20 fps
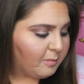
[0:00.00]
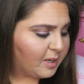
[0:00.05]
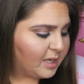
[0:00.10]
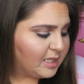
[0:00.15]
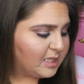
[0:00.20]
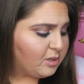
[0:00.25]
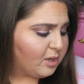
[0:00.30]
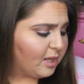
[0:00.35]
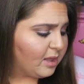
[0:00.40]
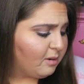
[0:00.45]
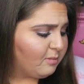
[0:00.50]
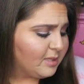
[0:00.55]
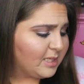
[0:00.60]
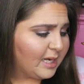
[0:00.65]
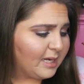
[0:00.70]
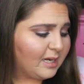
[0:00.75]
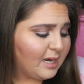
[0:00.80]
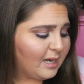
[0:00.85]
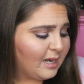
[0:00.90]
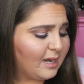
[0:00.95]
considering there was
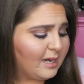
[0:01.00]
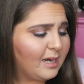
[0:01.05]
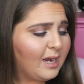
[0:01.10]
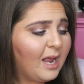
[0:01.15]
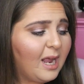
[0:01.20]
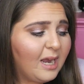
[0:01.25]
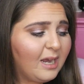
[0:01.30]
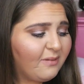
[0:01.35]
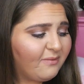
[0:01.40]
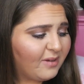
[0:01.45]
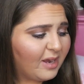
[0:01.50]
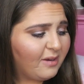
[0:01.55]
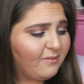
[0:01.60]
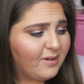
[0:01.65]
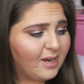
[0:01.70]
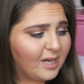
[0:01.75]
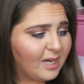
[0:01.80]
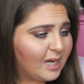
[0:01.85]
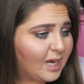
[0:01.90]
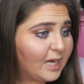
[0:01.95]
like $9.99,
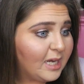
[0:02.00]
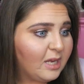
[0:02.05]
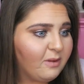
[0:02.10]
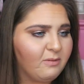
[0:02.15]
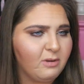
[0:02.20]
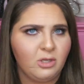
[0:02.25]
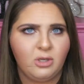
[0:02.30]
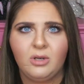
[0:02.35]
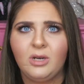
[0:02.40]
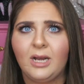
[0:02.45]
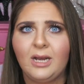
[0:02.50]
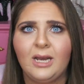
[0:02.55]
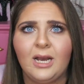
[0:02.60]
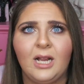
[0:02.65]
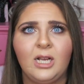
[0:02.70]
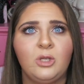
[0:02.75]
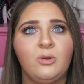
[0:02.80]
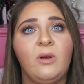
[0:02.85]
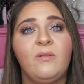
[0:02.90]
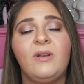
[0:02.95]
$5.99, even
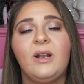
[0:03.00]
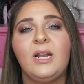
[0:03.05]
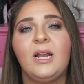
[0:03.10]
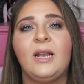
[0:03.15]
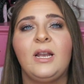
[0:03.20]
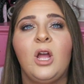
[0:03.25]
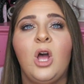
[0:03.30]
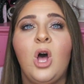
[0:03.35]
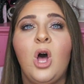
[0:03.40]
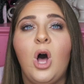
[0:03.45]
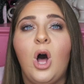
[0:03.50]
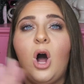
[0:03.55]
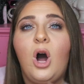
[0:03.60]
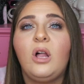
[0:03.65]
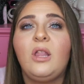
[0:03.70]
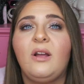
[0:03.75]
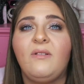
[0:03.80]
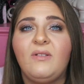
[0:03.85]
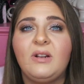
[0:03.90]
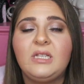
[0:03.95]
$2.99, $12.99,
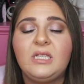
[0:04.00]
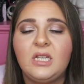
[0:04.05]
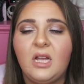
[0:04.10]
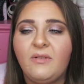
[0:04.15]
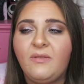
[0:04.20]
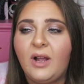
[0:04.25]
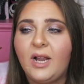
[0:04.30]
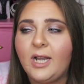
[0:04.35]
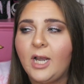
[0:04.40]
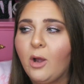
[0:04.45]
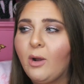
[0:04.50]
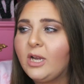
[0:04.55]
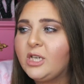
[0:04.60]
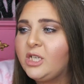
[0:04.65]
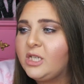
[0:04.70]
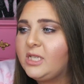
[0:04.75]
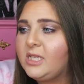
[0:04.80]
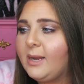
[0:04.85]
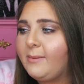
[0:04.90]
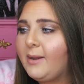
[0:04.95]
all that fun stuff. I know I
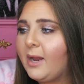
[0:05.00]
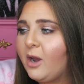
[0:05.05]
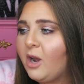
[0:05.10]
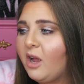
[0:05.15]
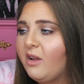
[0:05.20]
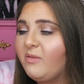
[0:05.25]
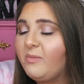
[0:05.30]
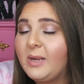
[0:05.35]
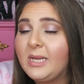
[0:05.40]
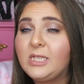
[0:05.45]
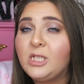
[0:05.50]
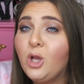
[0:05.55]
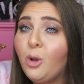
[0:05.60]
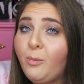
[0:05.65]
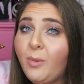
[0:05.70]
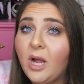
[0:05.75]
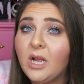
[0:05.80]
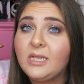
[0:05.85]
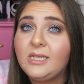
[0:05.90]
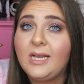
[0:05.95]
should step down off my
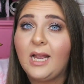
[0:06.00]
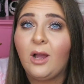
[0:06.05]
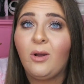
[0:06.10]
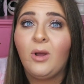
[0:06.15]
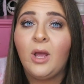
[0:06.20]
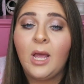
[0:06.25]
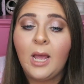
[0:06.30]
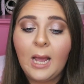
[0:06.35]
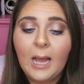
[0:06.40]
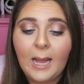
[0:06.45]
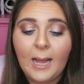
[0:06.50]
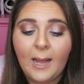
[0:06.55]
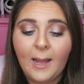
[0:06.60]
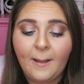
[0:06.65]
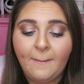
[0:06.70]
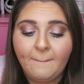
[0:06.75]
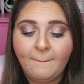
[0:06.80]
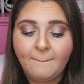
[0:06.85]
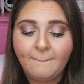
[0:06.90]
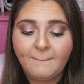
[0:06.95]
soapbox now,
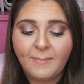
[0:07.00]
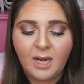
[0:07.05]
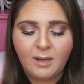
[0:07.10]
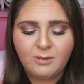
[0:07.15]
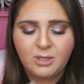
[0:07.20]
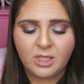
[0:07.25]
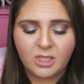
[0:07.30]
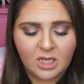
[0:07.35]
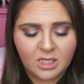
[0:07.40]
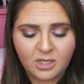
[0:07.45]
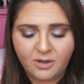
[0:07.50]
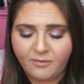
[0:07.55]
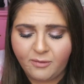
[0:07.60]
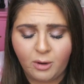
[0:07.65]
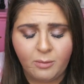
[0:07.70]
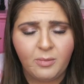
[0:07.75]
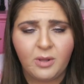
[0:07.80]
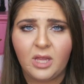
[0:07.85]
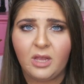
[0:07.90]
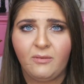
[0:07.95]
but I'm just such a
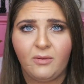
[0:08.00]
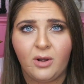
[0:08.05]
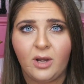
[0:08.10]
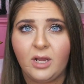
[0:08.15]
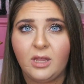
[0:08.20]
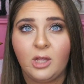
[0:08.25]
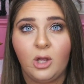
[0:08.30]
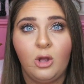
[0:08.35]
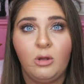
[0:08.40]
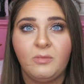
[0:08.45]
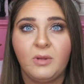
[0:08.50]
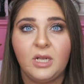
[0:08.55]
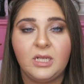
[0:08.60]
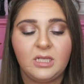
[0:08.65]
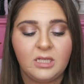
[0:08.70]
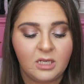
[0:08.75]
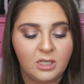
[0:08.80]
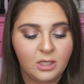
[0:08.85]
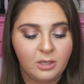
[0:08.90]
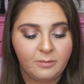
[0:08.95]
firm believer in the
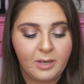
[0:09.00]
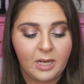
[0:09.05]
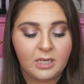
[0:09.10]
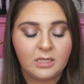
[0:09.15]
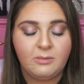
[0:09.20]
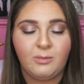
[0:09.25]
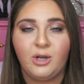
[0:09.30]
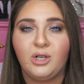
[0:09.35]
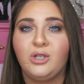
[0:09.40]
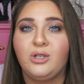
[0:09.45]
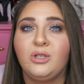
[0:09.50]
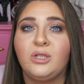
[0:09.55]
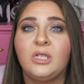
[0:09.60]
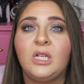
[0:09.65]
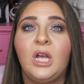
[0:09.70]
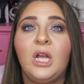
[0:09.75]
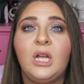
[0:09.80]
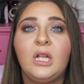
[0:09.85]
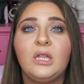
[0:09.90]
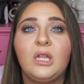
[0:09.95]
HomeGoods, TJ Maxx,
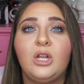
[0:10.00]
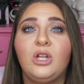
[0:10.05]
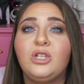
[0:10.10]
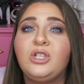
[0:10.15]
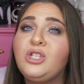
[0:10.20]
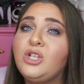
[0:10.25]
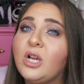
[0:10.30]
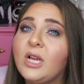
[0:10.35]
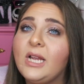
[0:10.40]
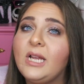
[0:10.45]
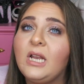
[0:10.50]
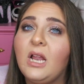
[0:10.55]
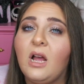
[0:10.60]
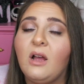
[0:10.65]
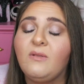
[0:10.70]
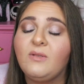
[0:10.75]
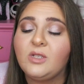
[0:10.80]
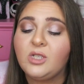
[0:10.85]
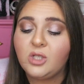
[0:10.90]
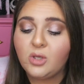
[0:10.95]
Marshalls little circuit
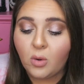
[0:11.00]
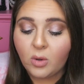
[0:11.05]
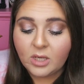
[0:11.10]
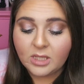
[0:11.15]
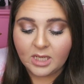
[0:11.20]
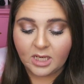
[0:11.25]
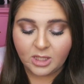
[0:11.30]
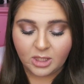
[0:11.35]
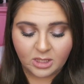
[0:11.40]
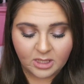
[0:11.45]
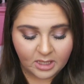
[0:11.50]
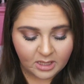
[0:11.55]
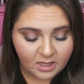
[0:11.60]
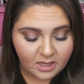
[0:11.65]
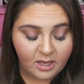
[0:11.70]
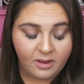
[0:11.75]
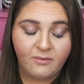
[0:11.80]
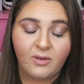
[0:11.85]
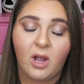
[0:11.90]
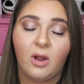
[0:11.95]
of stores. I just think
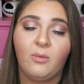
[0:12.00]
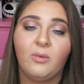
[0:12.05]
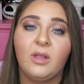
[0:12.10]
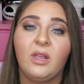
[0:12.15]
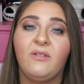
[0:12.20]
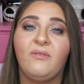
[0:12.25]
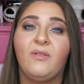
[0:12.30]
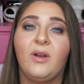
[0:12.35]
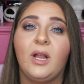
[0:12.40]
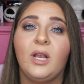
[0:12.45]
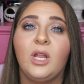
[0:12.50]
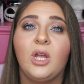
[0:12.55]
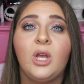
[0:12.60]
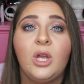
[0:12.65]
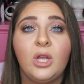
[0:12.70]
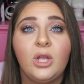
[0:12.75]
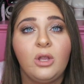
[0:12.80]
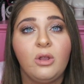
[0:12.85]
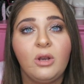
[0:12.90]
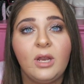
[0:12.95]
that they've got really fun,
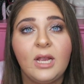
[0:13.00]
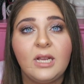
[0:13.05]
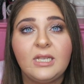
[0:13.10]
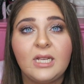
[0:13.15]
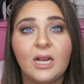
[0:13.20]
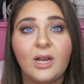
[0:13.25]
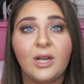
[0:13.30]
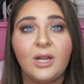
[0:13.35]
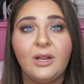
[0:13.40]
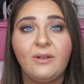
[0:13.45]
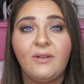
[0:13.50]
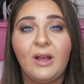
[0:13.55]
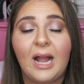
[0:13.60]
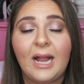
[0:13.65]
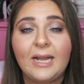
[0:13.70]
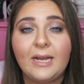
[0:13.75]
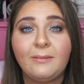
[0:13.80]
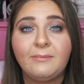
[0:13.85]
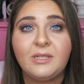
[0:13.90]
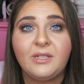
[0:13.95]
unique decorative
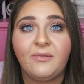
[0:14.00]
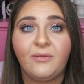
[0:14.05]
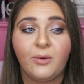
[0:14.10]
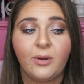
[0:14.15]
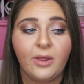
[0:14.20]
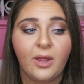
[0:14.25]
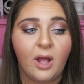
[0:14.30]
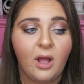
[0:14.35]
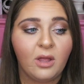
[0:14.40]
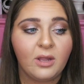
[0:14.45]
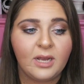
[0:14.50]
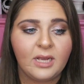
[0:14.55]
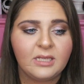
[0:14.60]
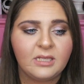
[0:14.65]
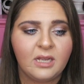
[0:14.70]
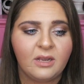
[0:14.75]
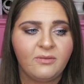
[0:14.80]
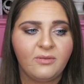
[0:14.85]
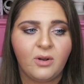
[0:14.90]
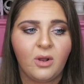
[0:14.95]
items for the
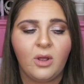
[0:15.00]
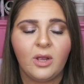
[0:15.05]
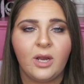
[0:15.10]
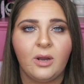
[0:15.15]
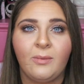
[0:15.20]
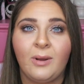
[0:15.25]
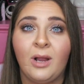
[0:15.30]
holidays and for all year